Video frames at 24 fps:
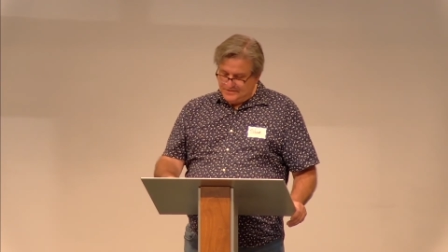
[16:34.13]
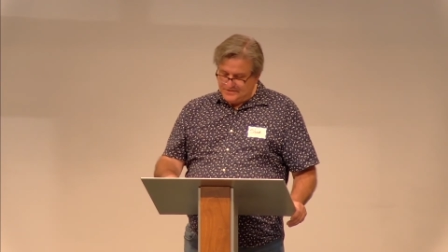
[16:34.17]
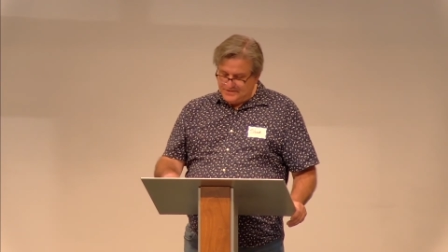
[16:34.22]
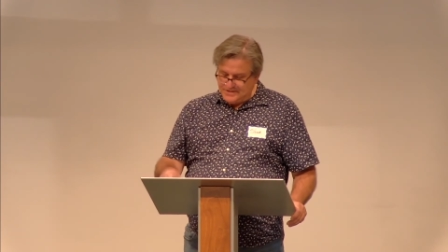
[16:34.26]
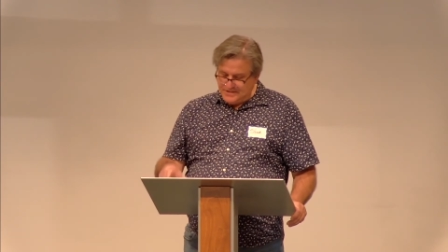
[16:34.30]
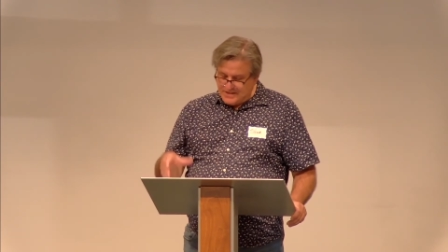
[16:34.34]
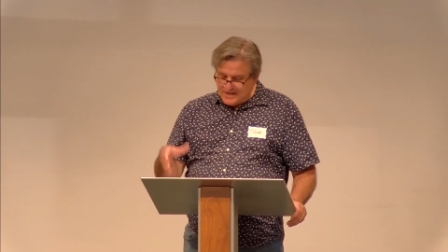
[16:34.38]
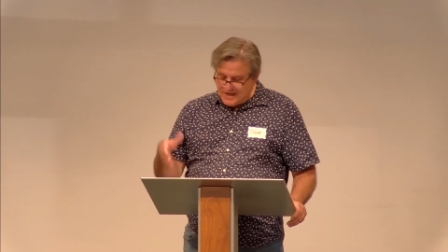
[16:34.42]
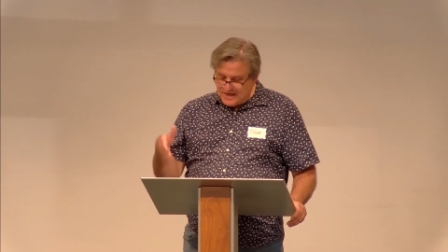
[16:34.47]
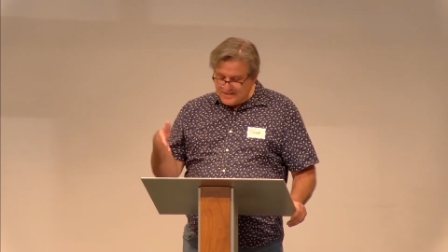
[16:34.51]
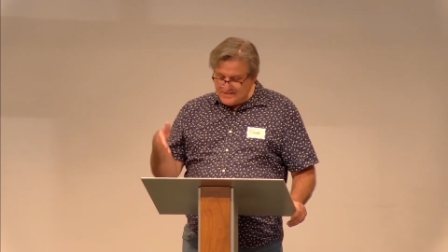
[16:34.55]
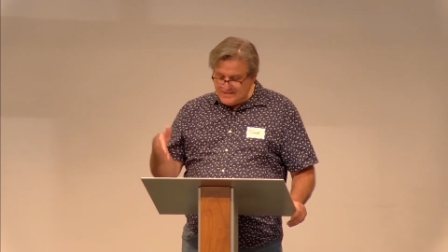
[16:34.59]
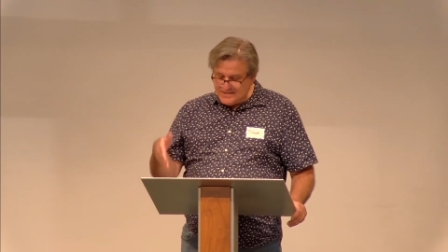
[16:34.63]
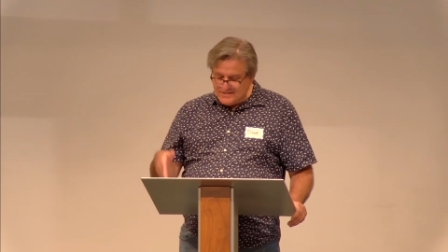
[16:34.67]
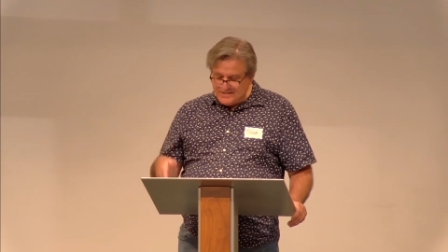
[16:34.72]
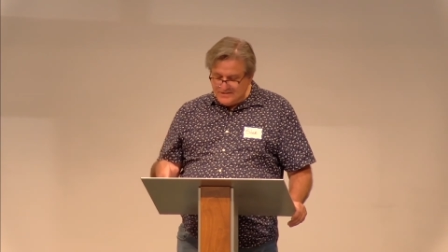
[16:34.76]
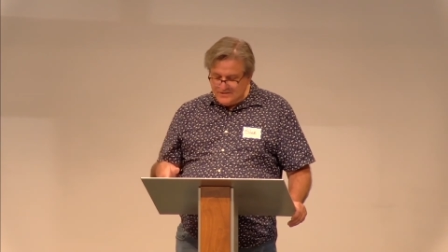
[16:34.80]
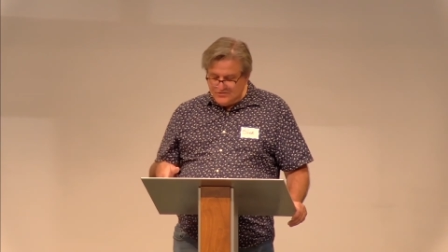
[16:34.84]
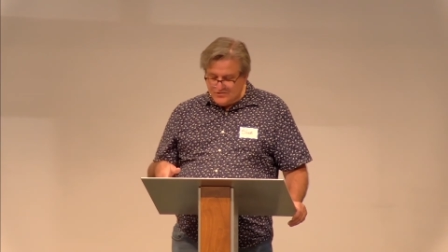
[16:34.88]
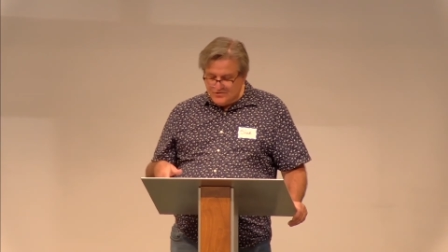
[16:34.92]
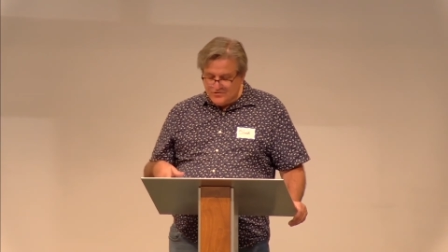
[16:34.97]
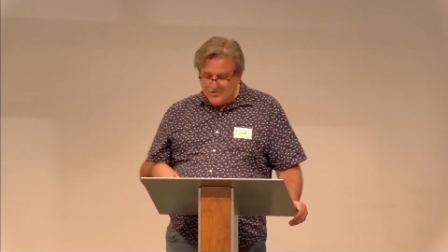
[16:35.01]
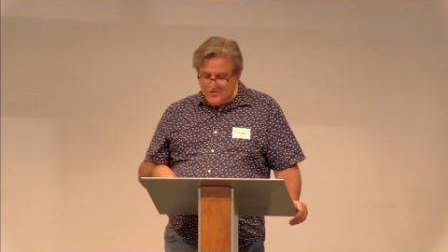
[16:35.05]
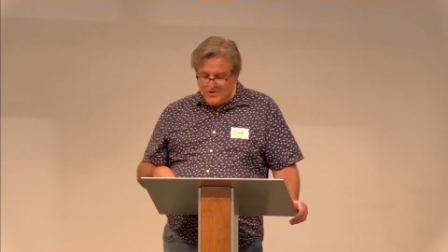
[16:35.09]
You see, God is
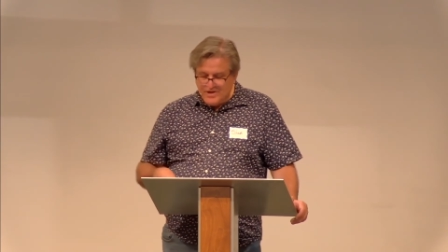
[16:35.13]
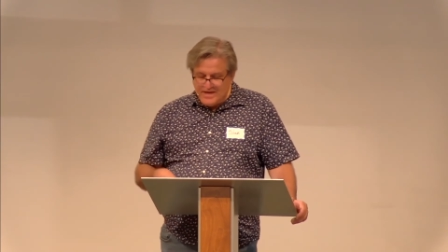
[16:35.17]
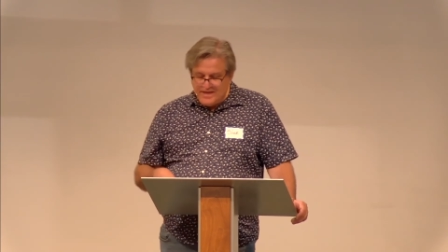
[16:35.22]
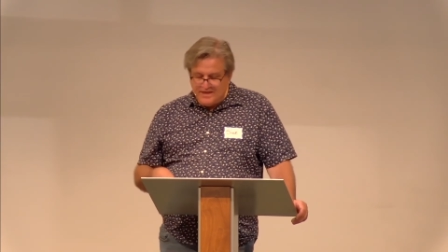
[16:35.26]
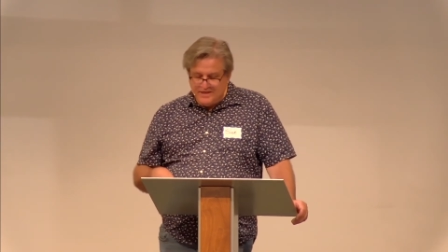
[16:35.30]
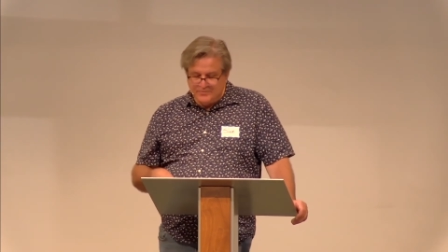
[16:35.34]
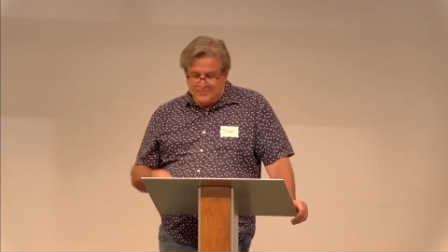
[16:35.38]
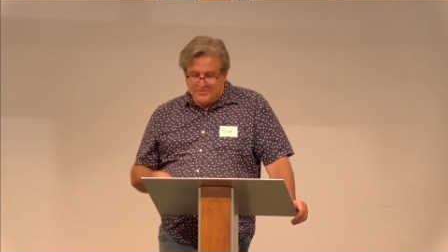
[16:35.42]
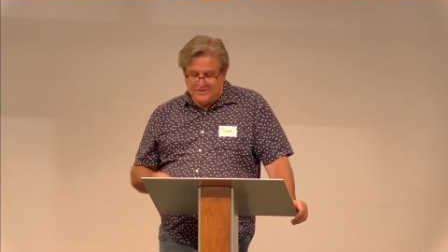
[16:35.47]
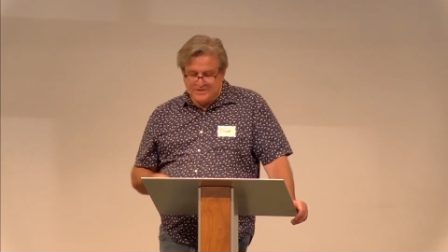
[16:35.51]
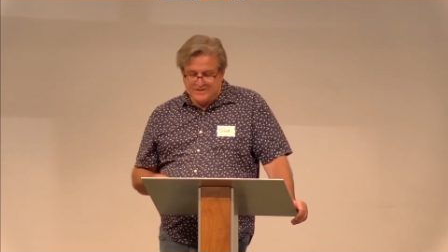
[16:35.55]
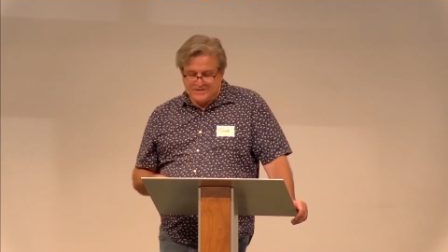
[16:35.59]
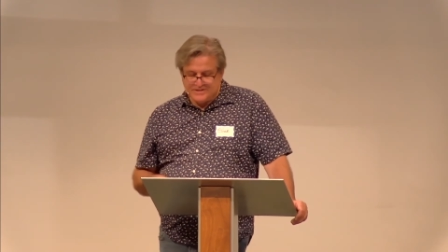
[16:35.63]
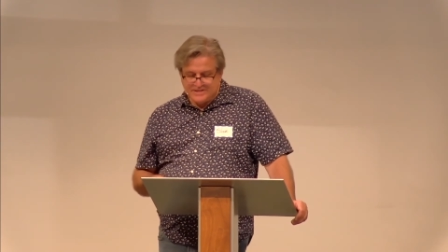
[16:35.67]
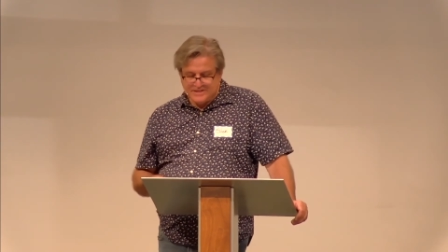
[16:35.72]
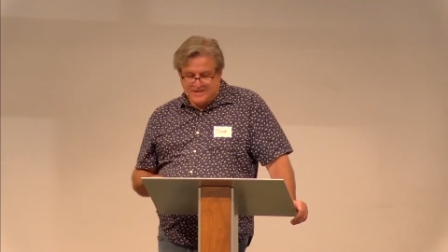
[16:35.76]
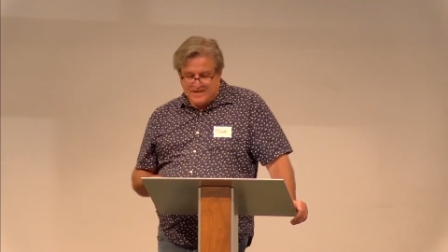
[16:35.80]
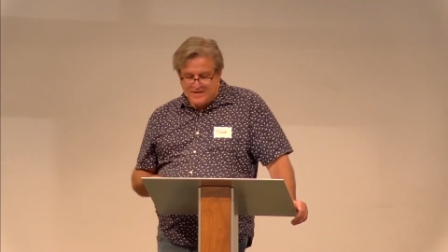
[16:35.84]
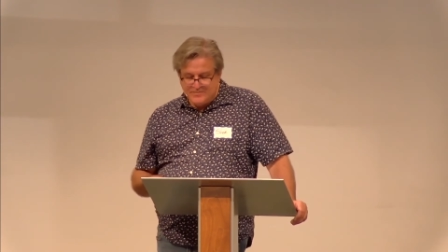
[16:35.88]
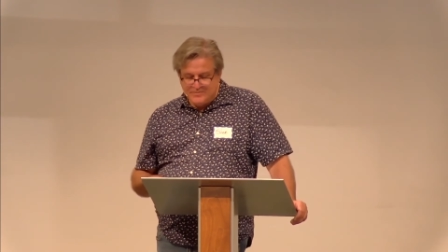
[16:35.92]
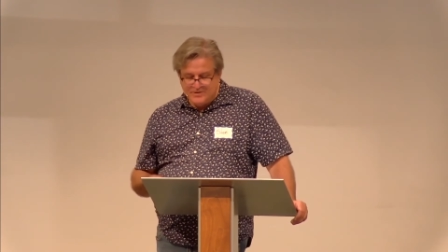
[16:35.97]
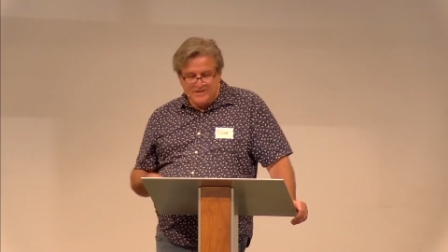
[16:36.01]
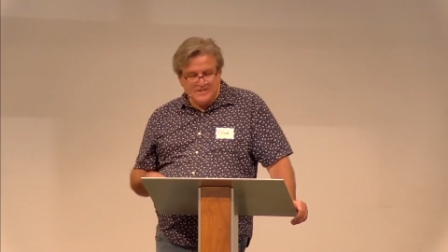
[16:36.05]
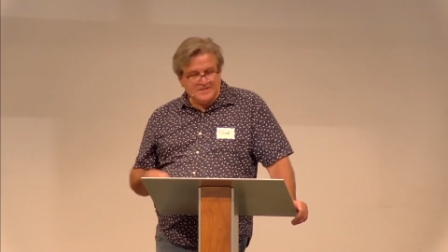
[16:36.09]
still creating, but this
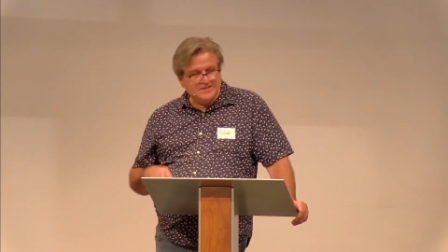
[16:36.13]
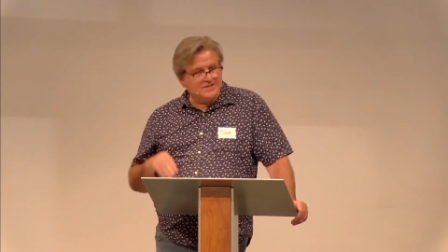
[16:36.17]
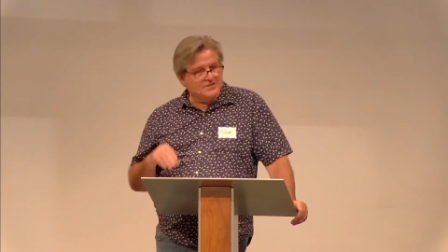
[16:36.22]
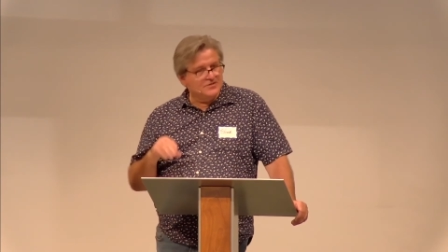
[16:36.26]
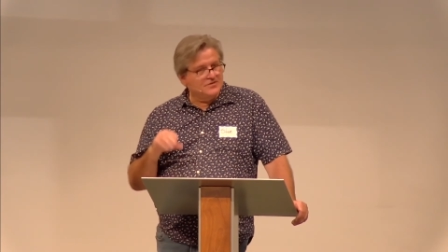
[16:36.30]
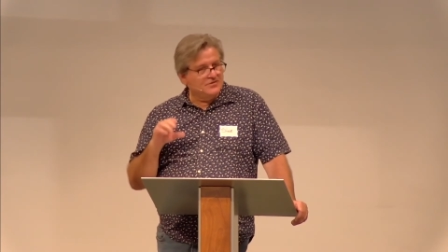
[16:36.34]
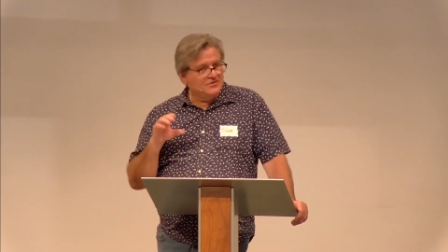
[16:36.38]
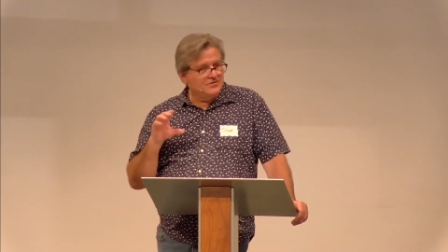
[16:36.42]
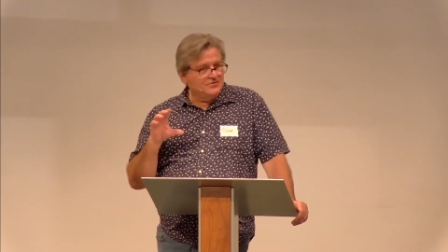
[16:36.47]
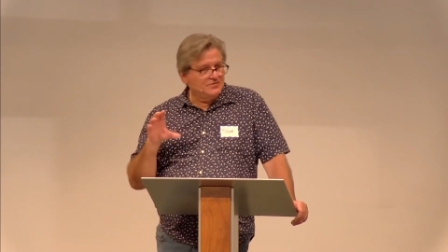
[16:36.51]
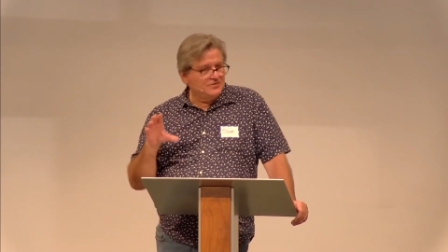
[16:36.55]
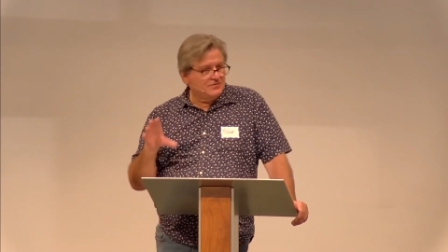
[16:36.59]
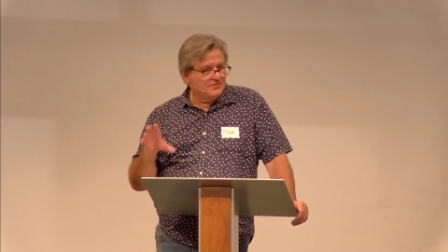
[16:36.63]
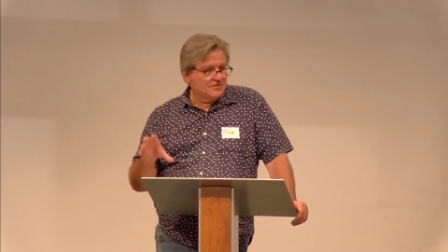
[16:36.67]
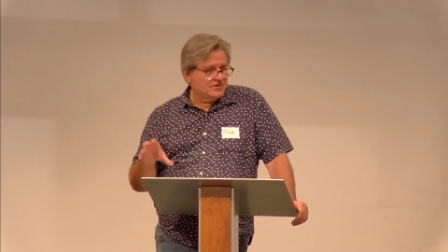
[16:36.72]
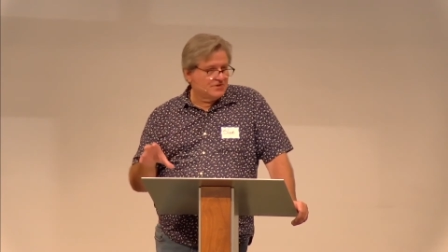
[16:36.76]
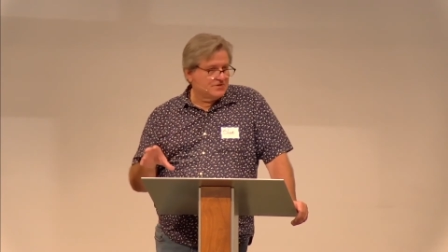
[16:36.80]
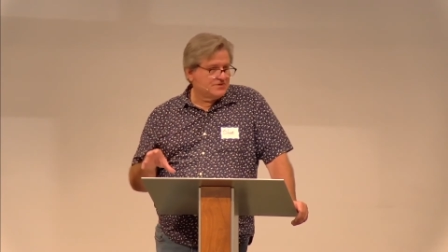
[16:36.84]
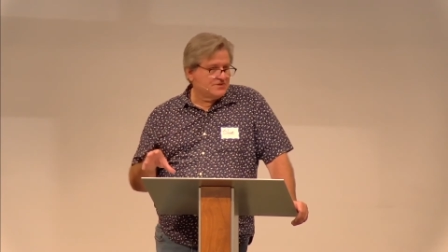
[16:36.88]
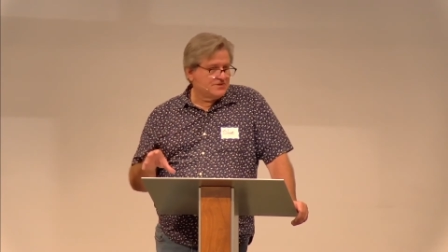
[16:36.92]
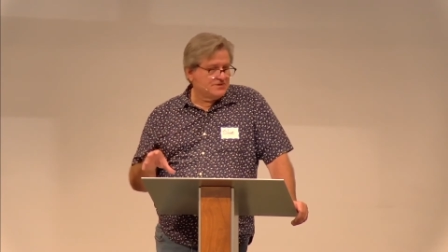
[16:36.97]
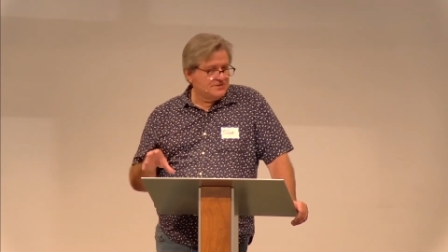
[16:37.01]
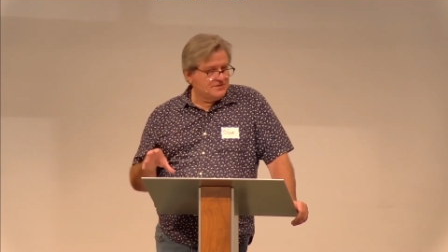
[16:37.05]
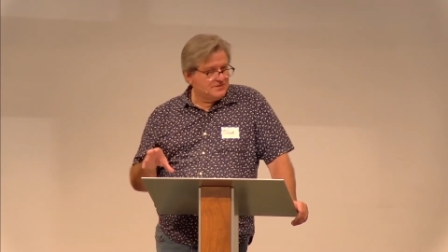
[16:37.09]
time it isn't
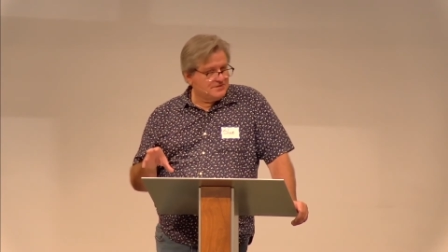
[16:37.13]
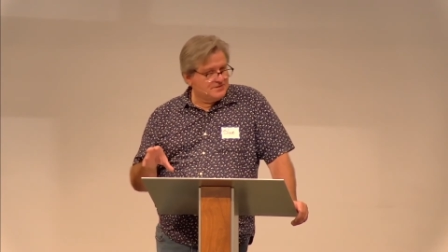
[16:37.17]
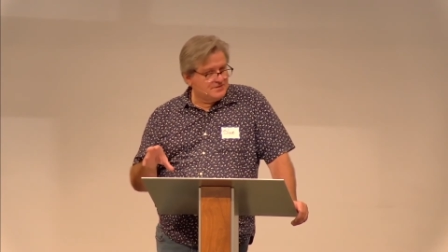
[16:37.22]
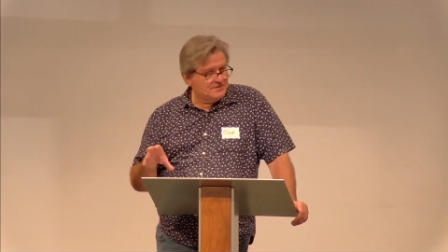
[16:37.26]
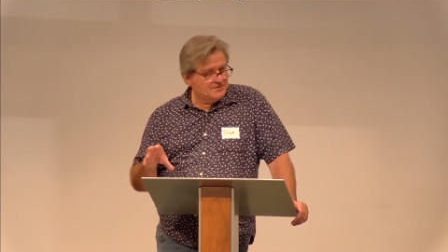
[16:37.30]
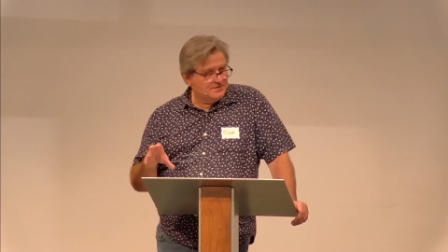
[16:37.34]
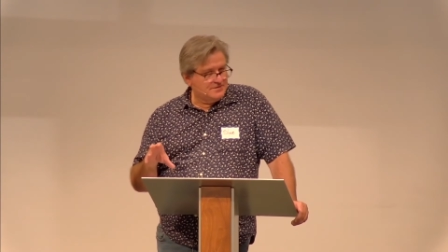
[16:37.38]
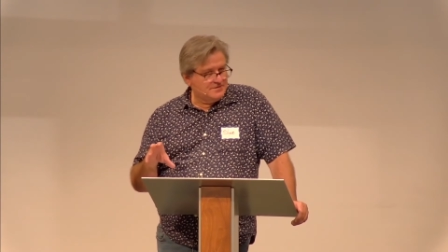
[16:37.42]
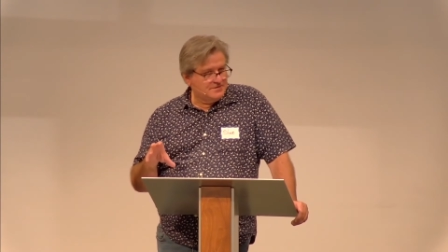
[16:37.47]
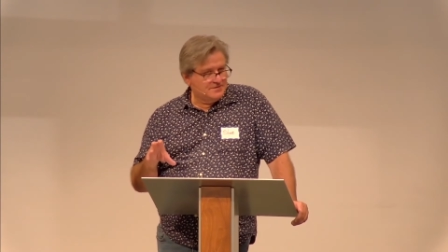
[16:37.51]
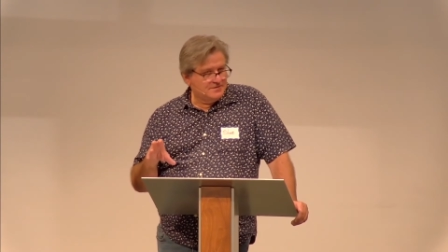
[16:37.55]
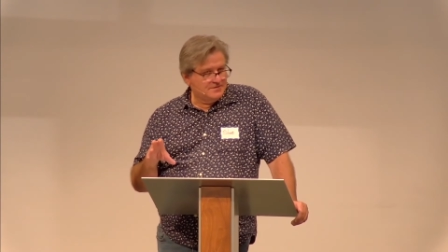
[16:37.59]
universes